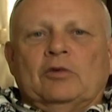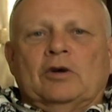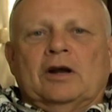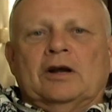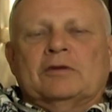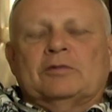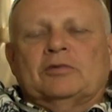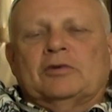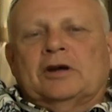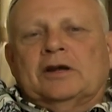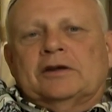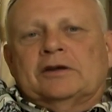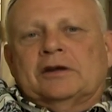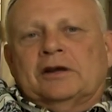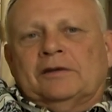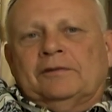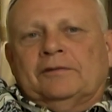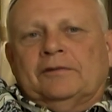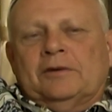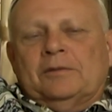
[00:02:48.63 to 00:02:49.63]
water
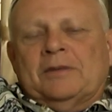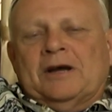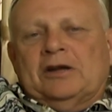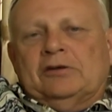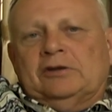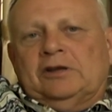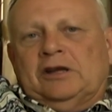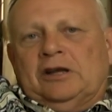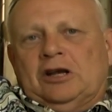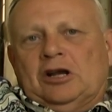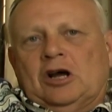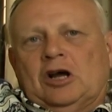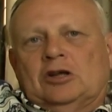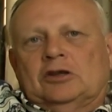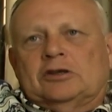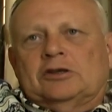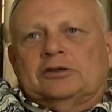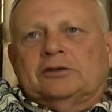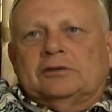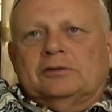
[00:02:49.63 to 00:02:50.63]
project for about $10,
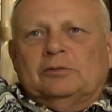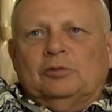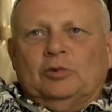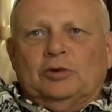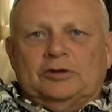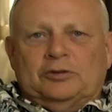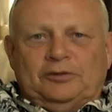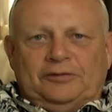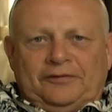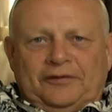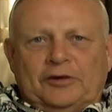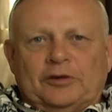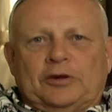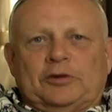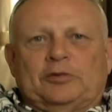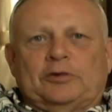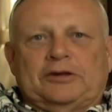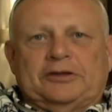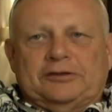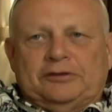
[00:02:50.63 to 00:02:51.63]
which was
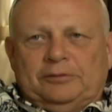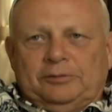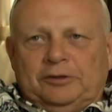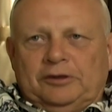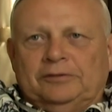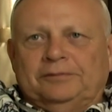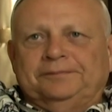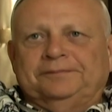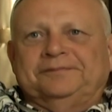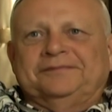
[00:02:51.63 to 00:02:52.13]
very reasonable.